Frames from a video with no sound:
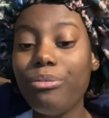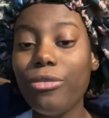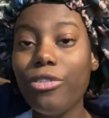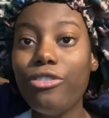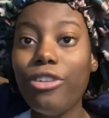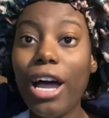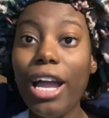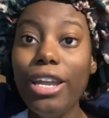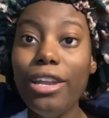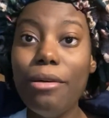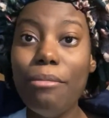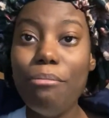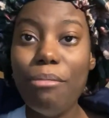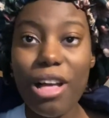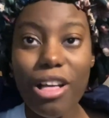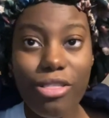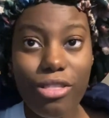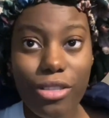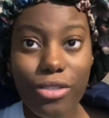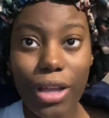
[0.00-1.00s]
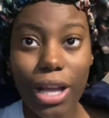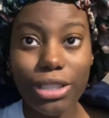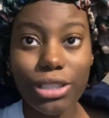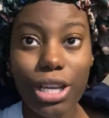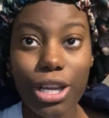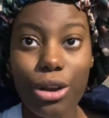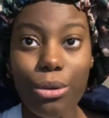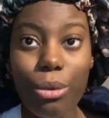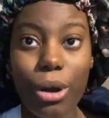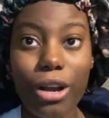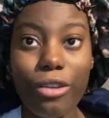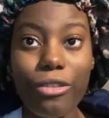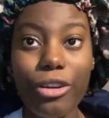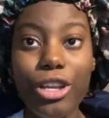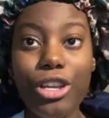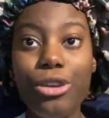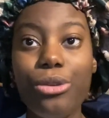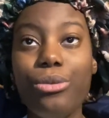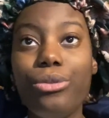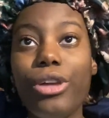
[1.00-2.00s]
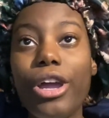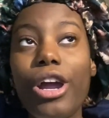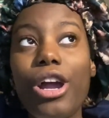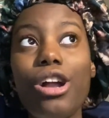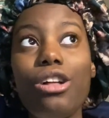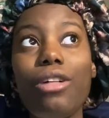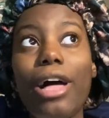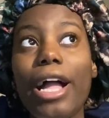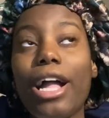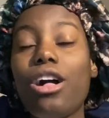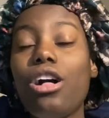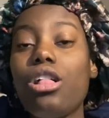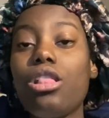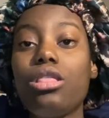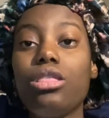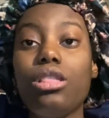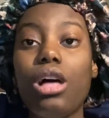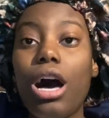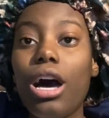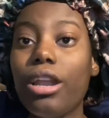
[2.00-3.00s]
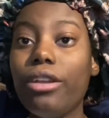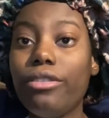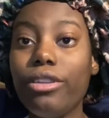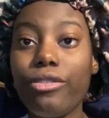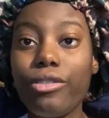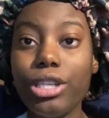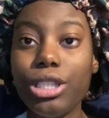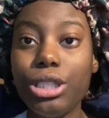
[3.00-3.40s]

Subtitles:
Find a method that's gonna work for you. There are like a lot of different